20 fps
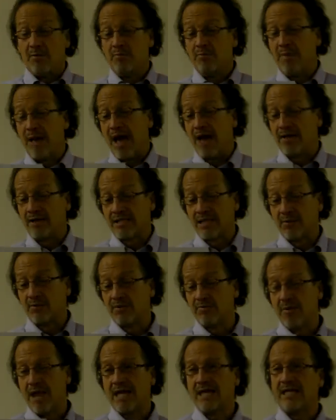Balance it
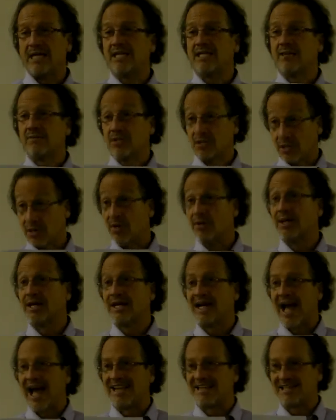with magnesium so you don't get
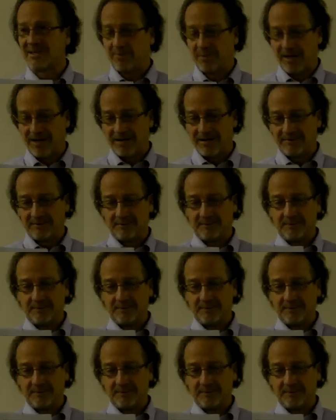constipated.